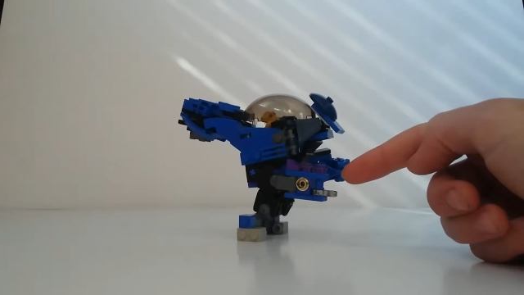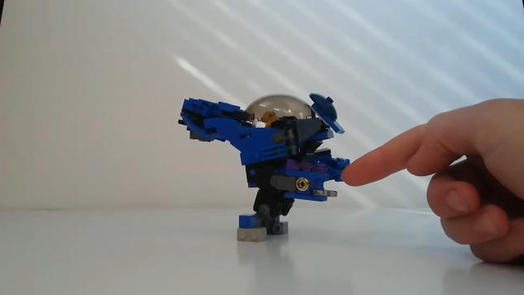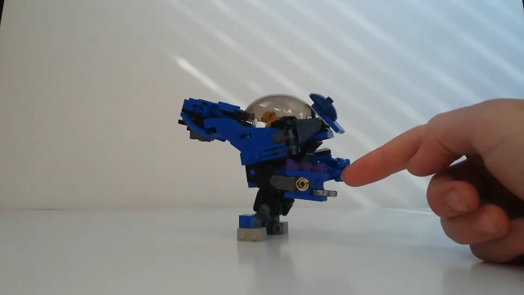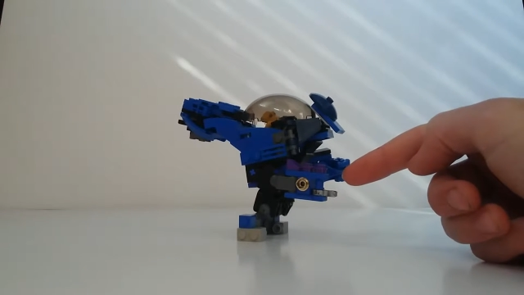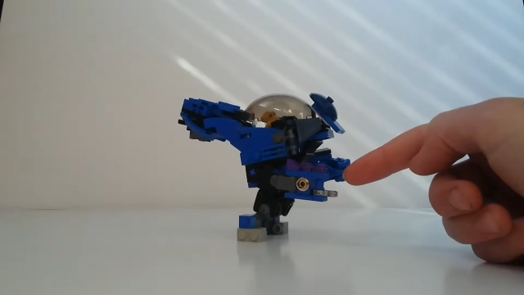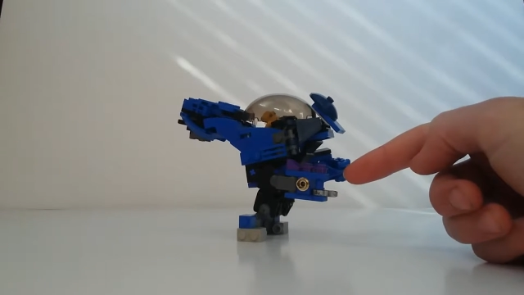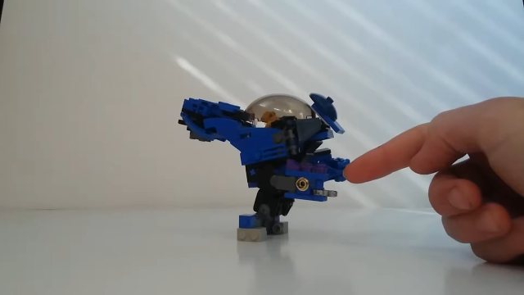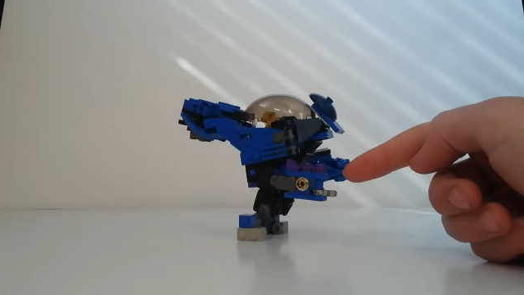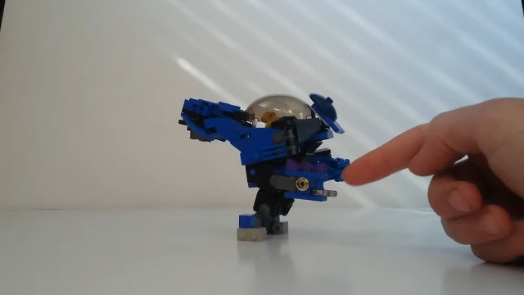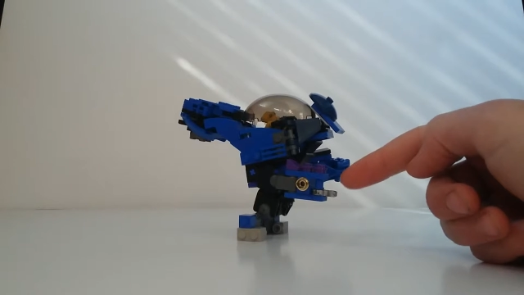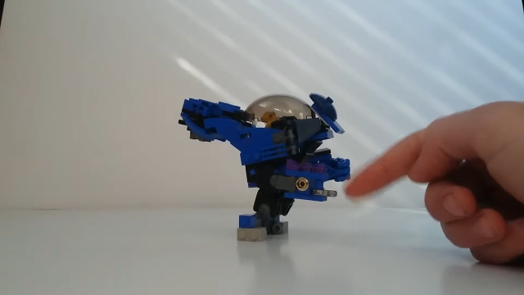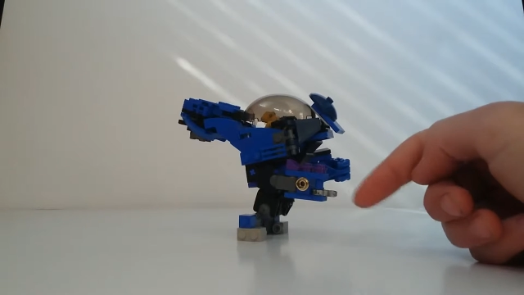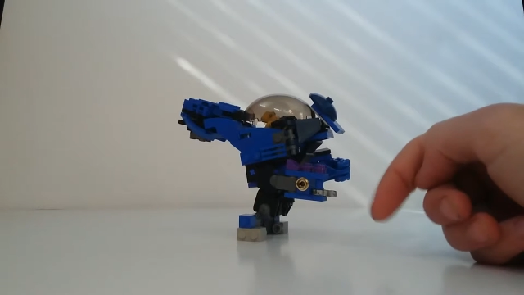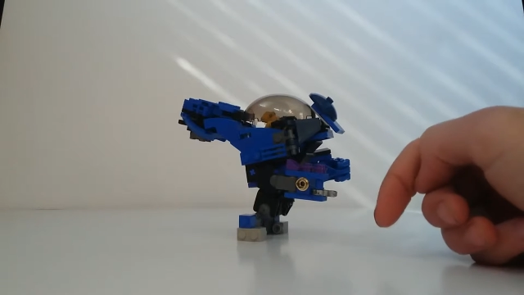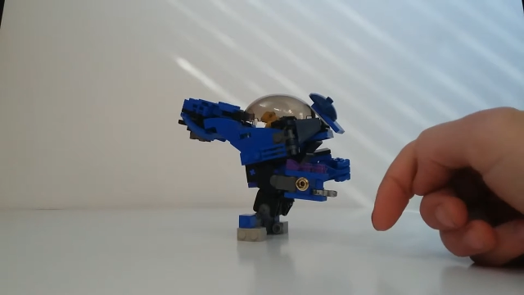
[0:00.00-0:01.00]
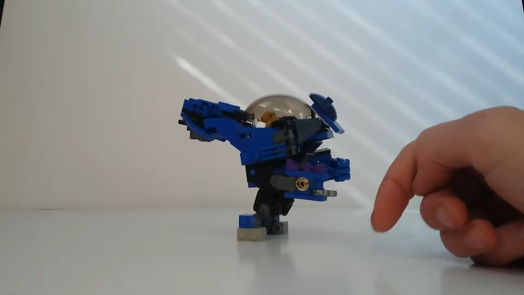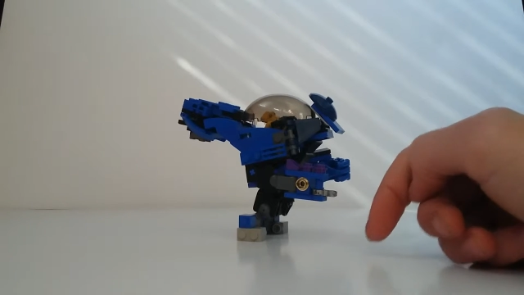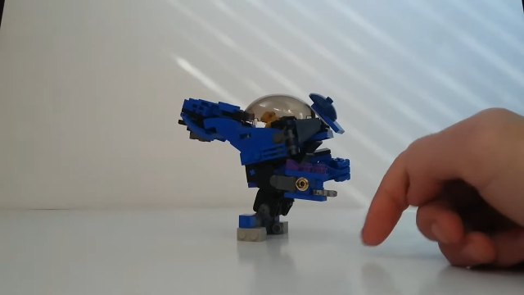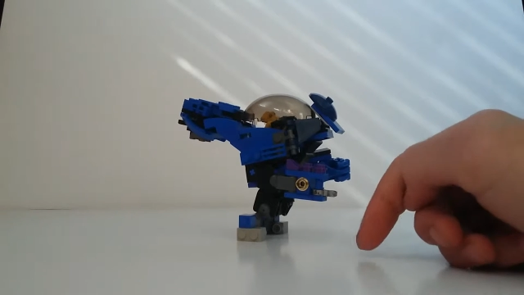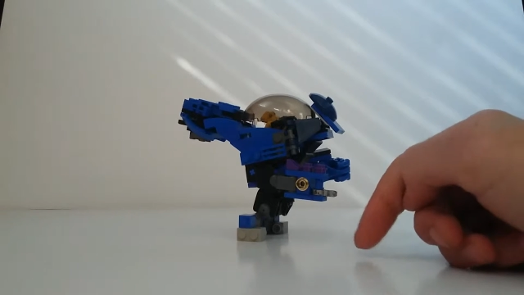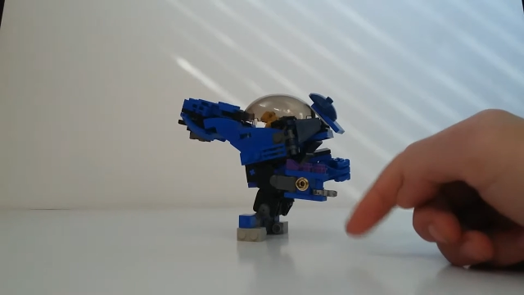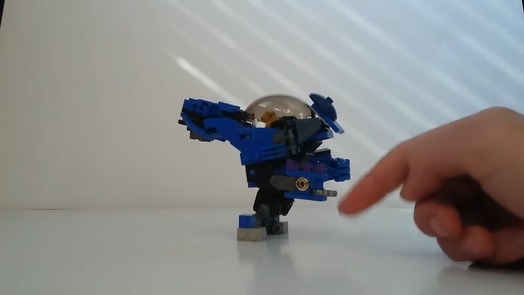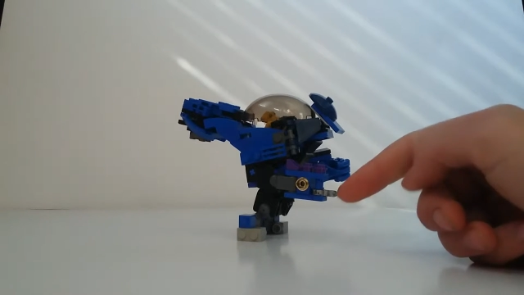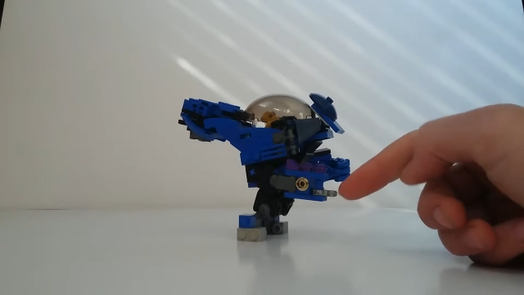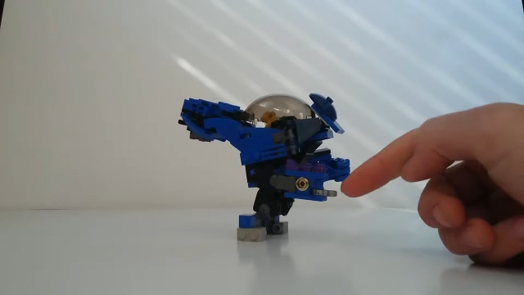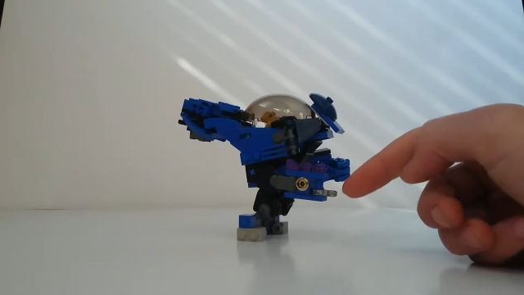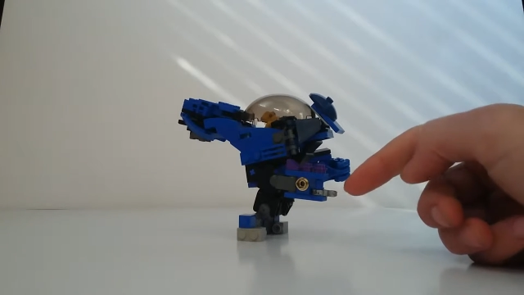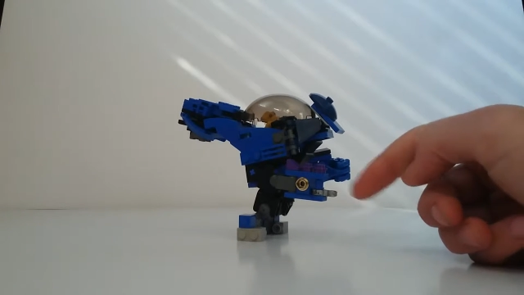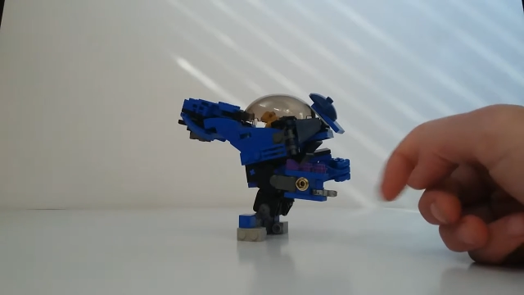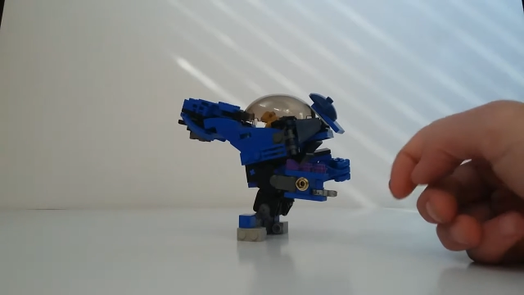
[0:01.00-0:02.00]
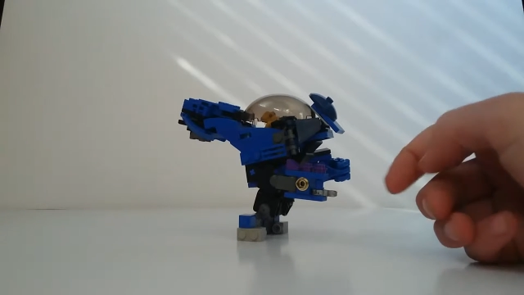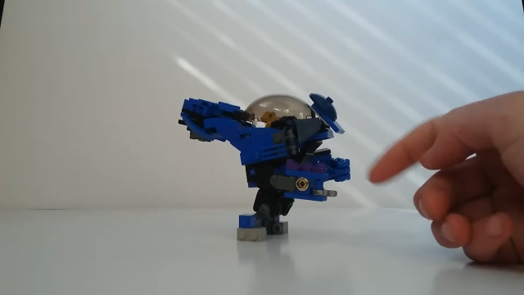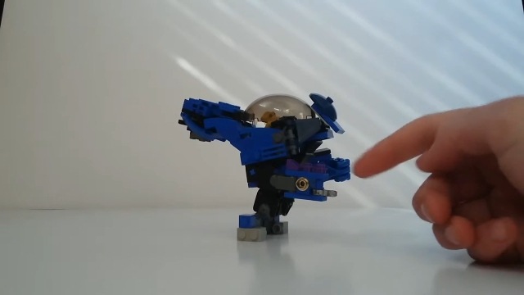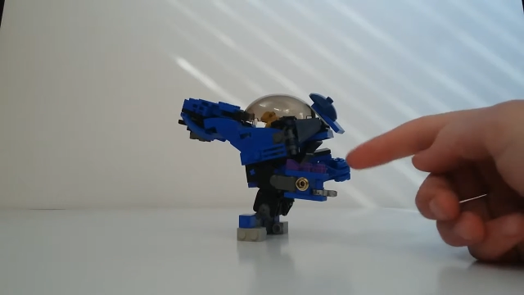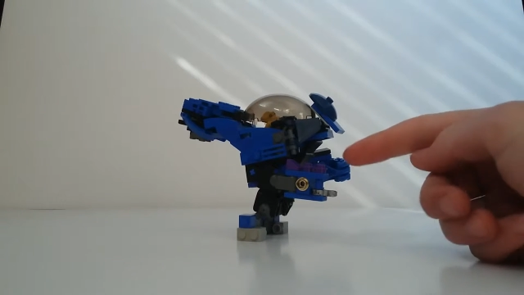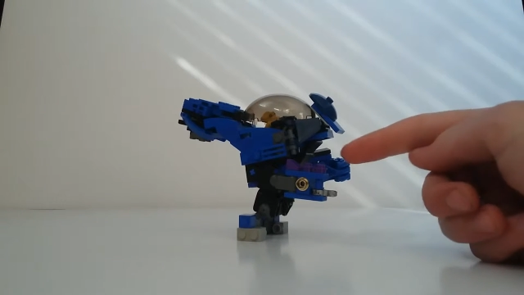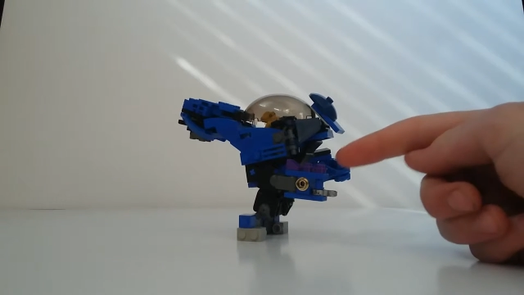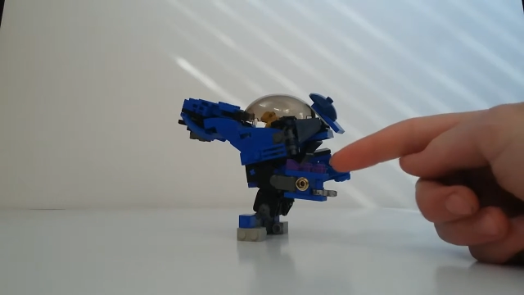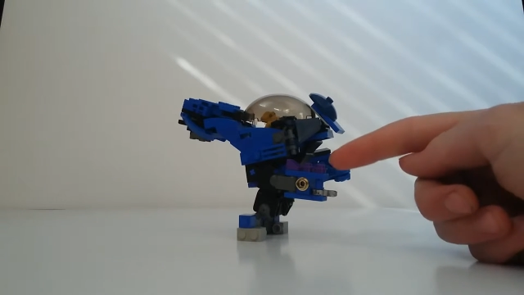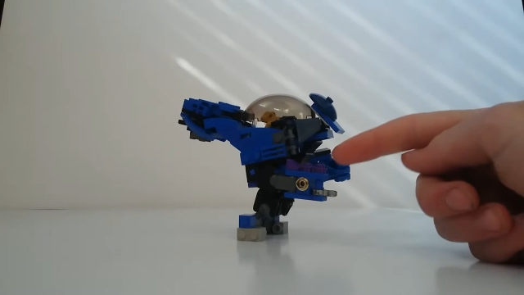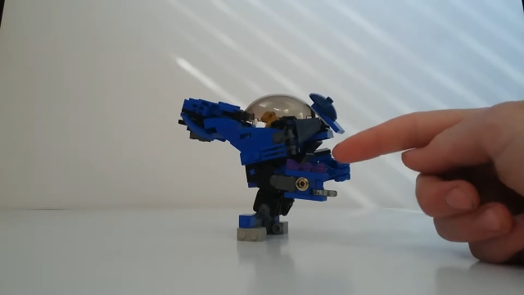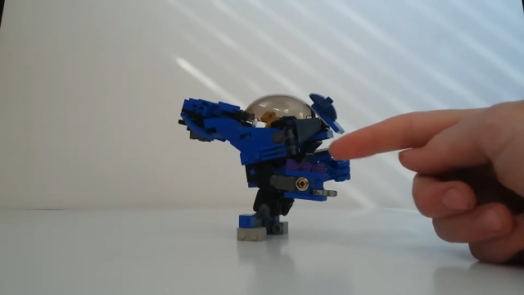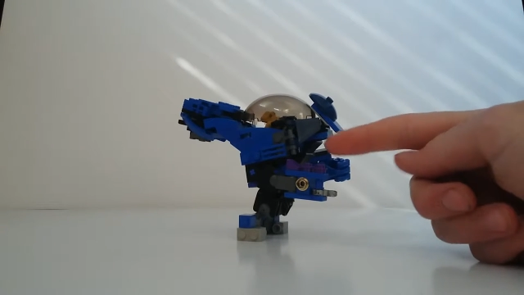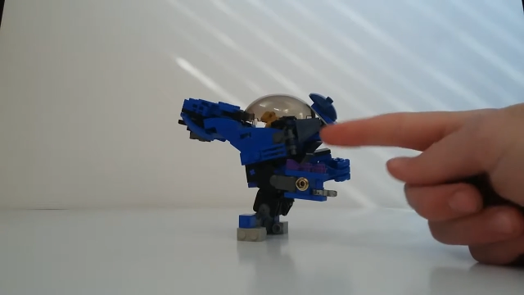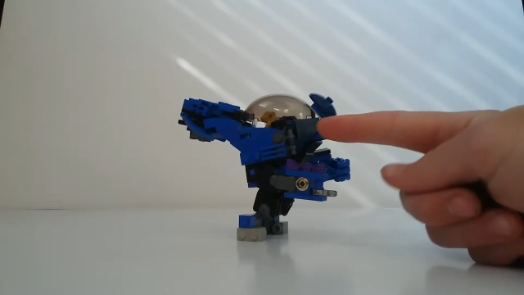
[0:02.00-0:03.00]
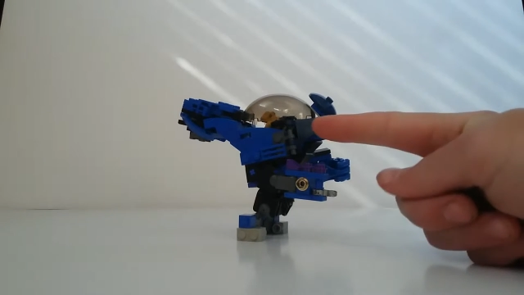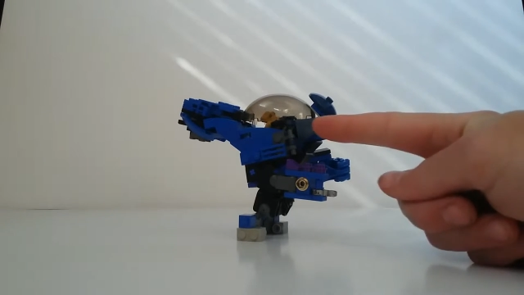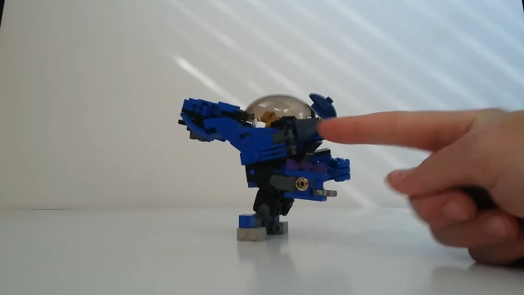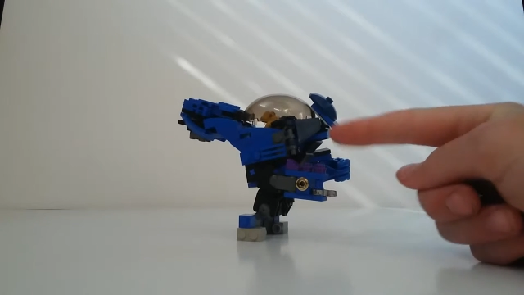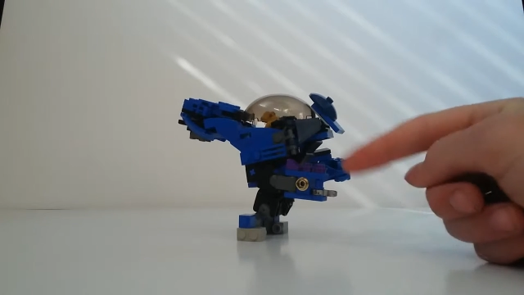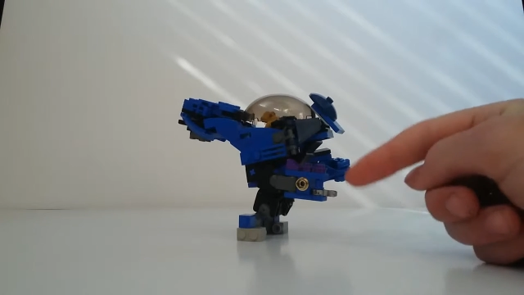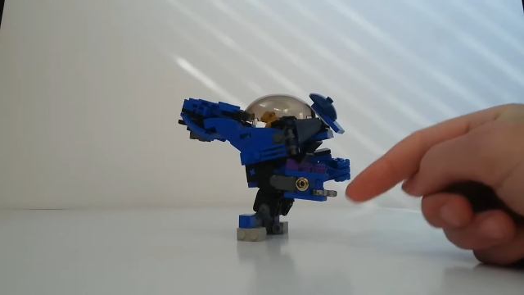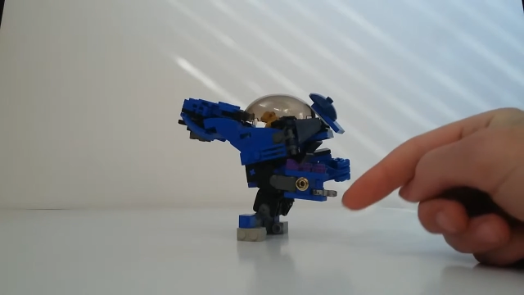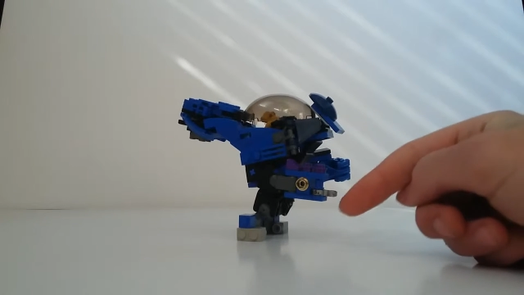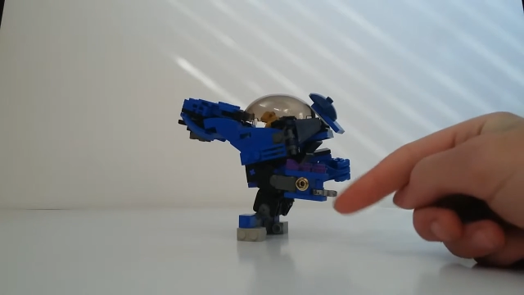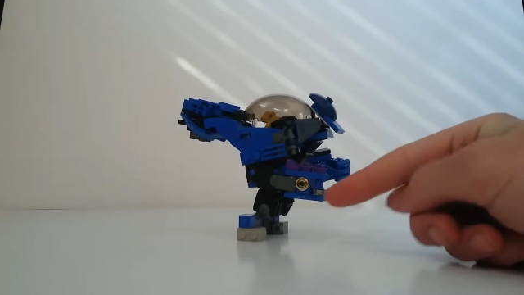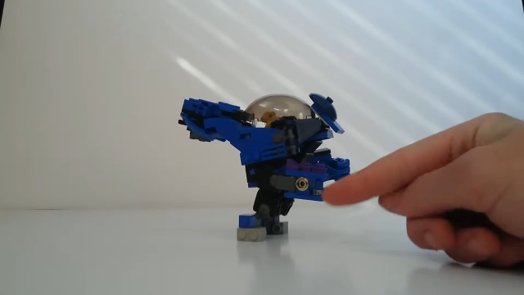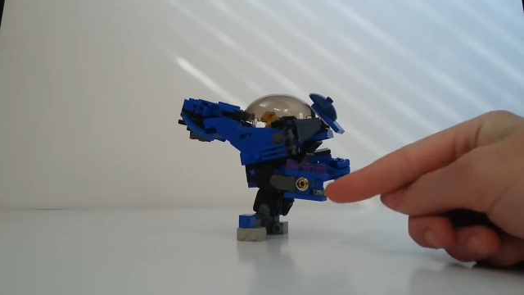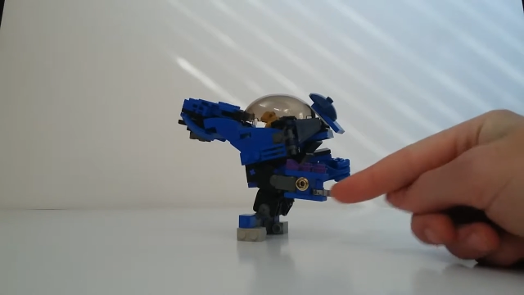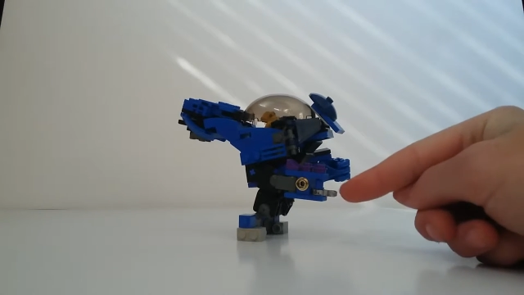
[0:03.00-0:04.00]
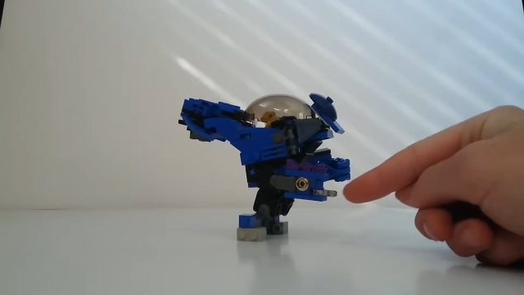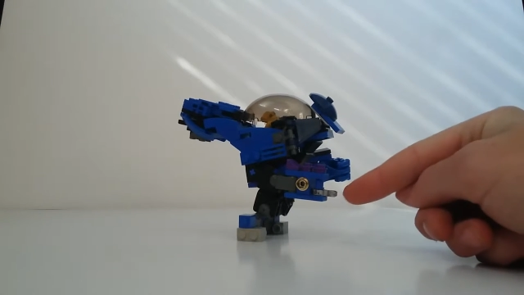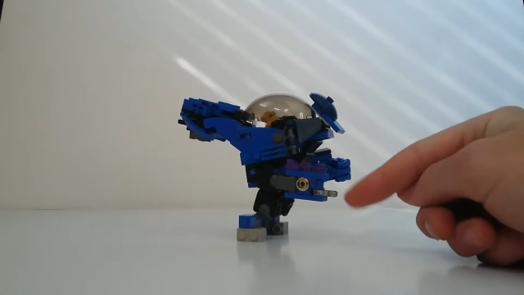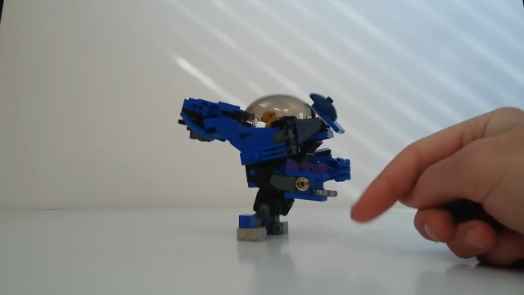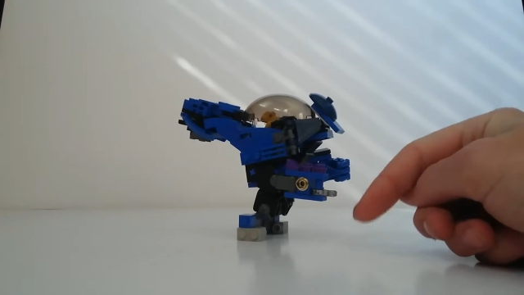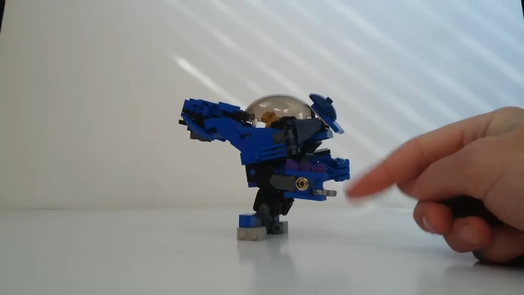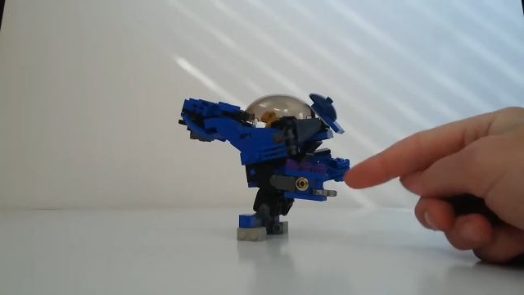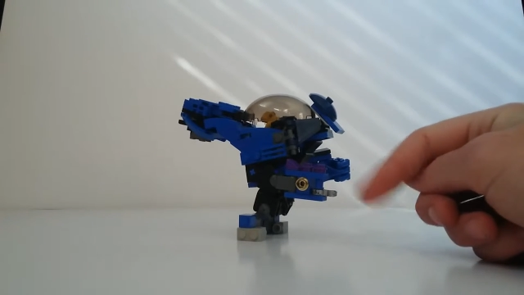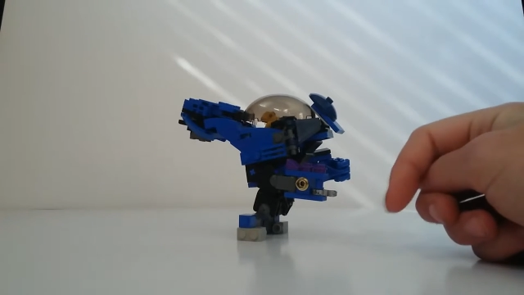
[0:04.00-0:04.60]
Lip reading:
No face is visible, so there are no lips to read.